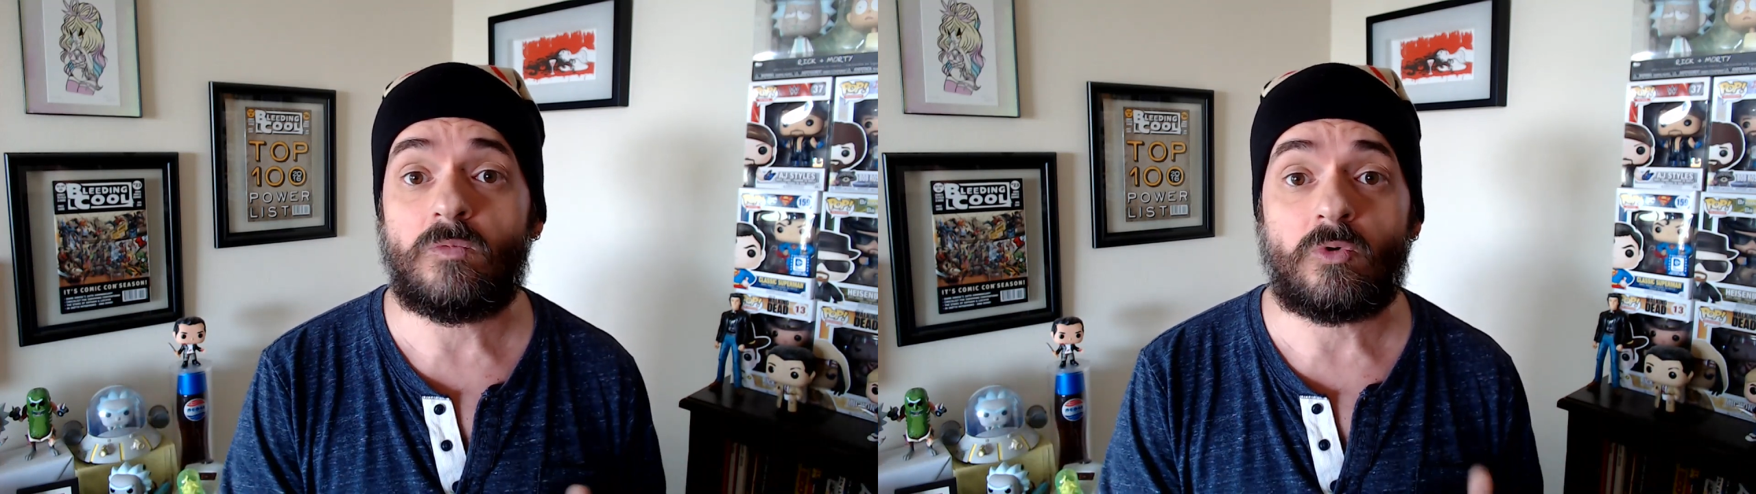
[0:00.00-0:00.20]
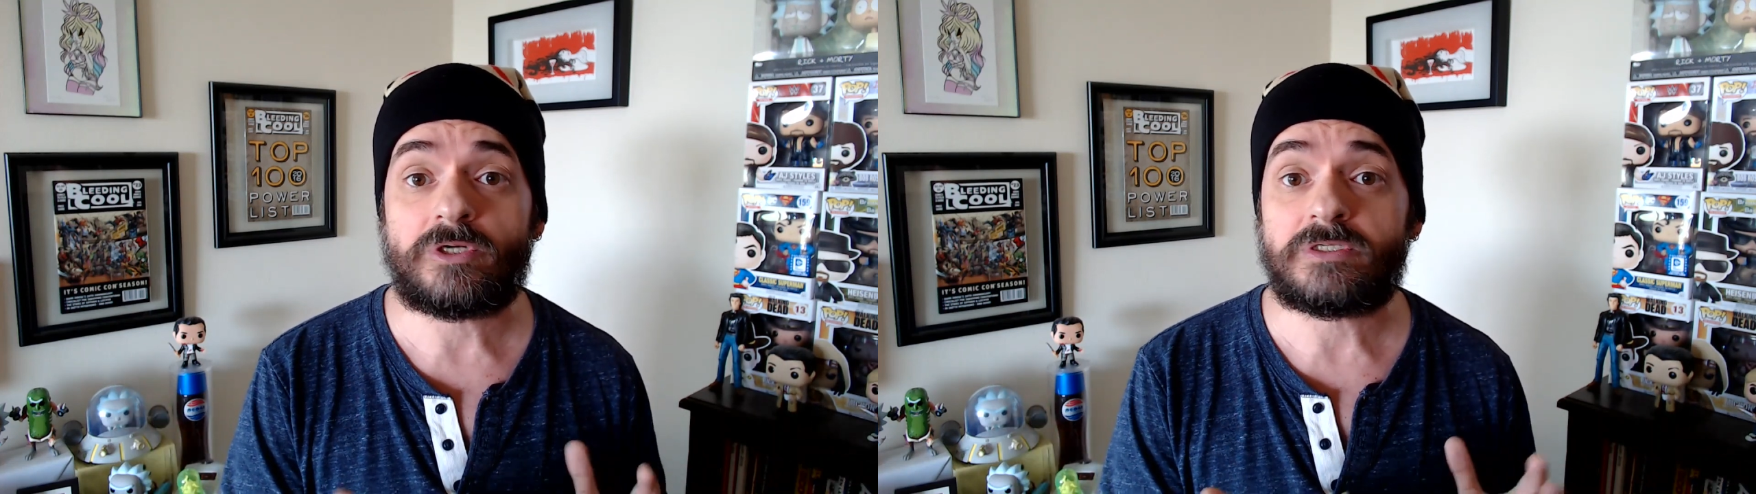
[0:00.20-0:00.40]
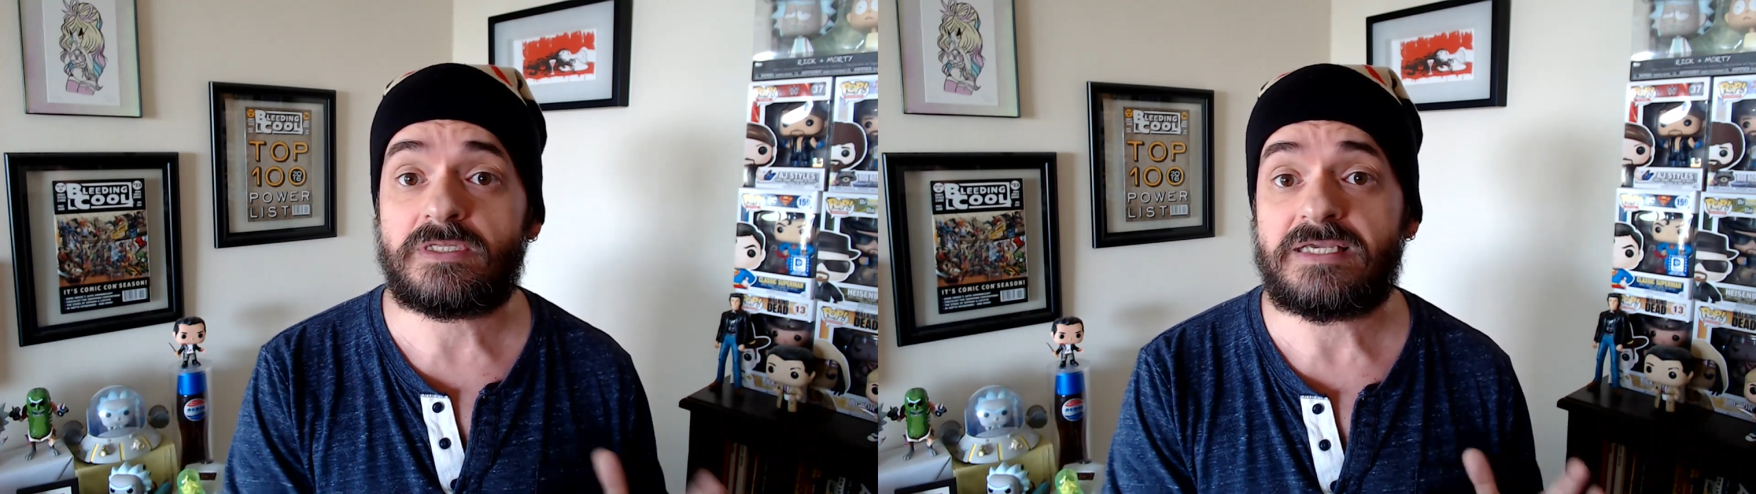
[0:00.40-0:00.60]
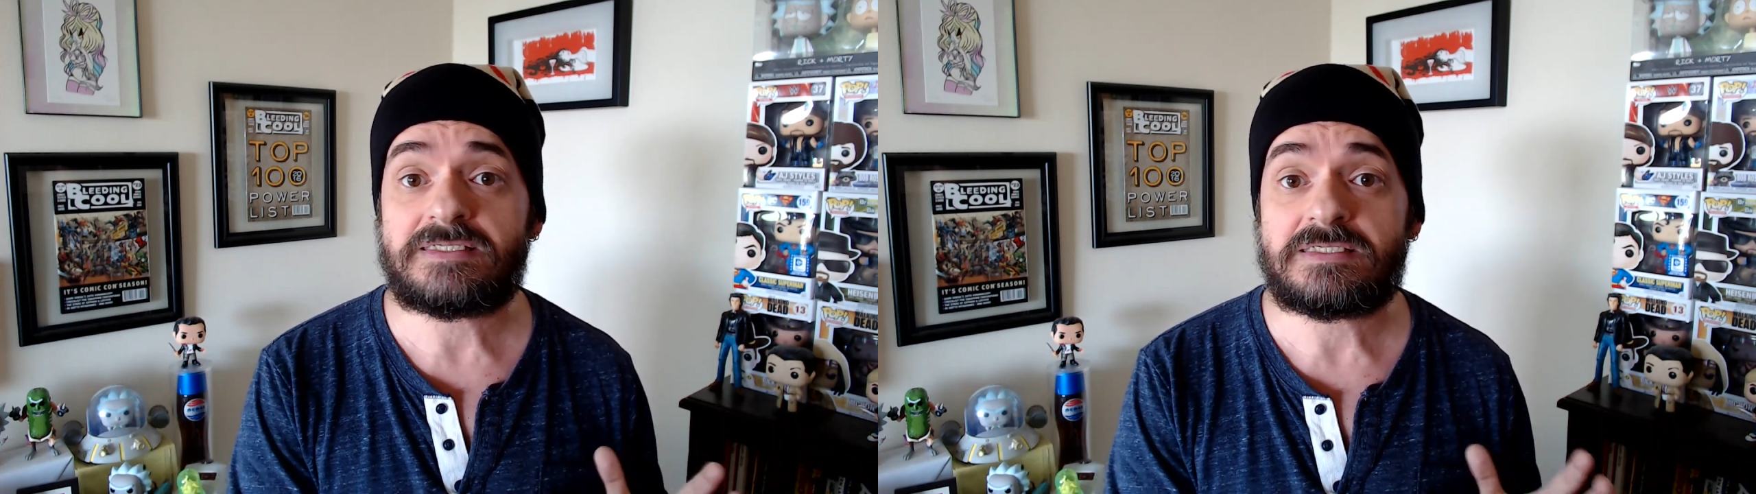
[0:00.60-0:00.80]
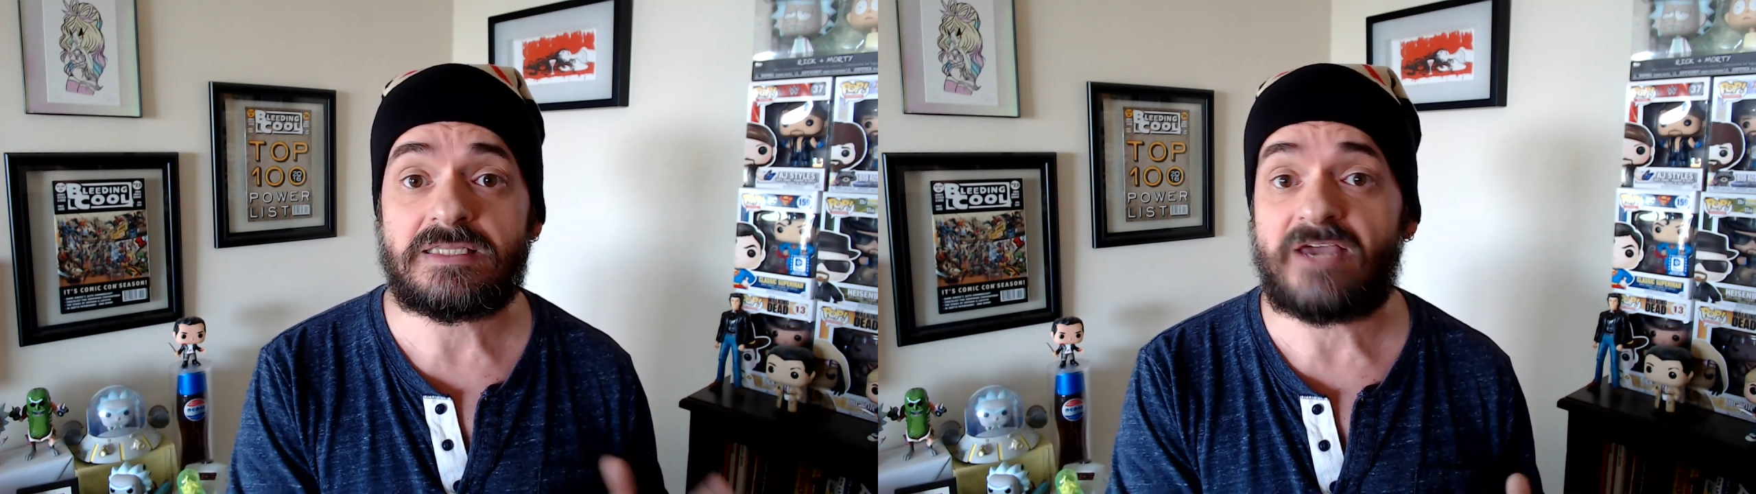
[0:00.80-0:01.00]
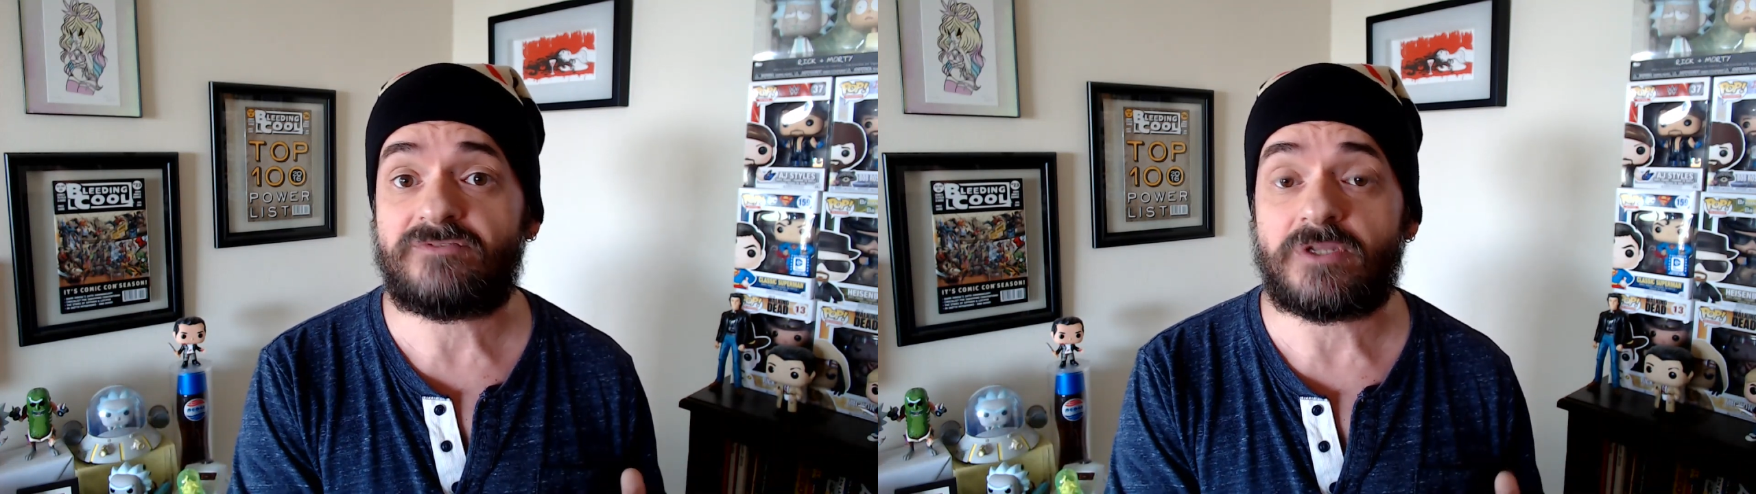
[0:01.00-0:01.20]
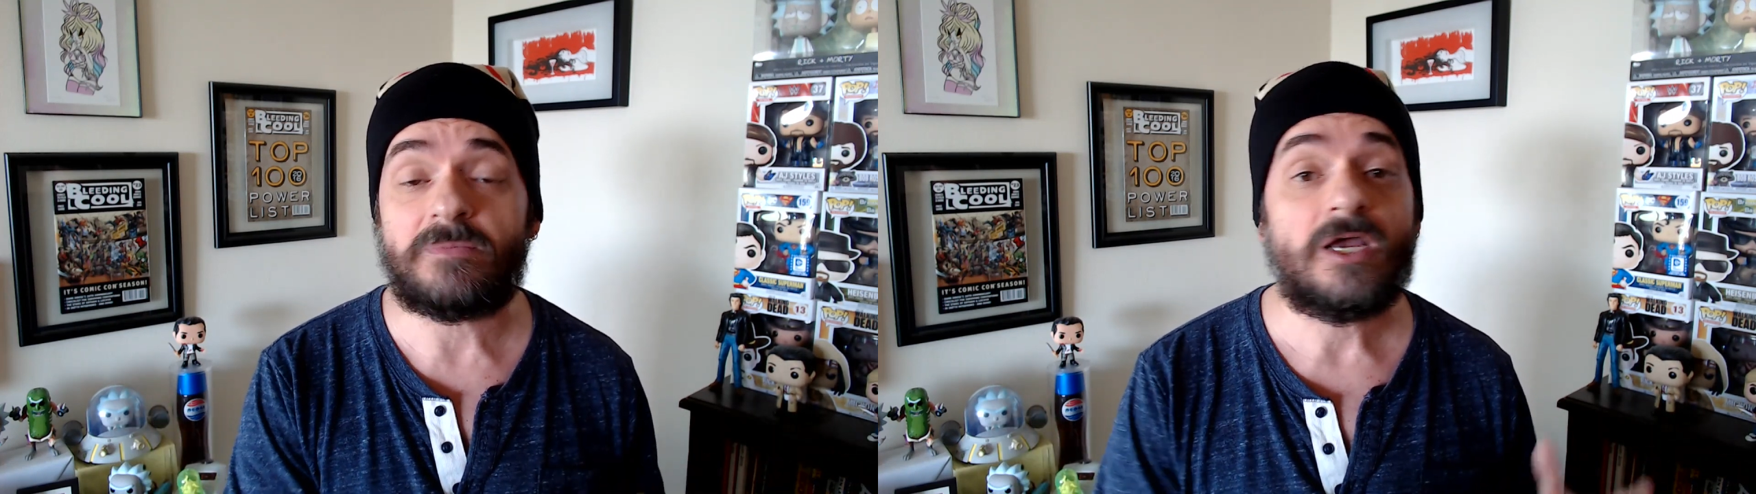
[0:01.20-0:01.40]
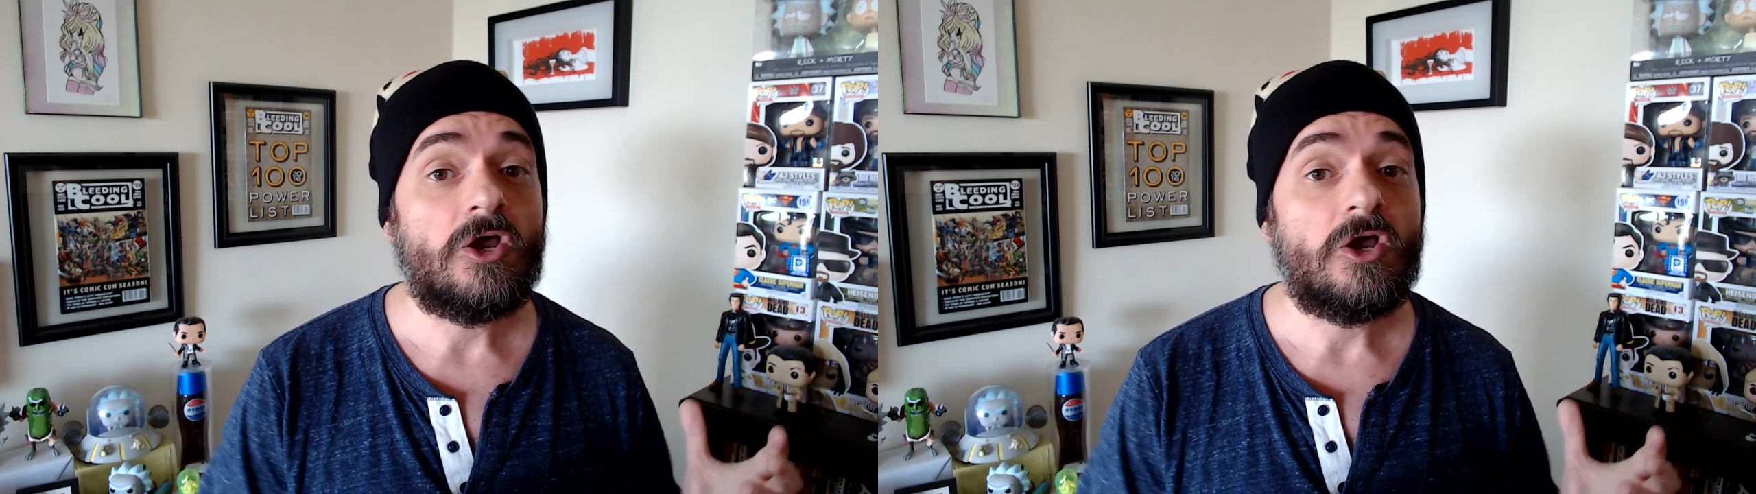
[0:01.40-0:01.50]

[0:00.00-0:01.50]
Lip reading: Warden Lacey left him?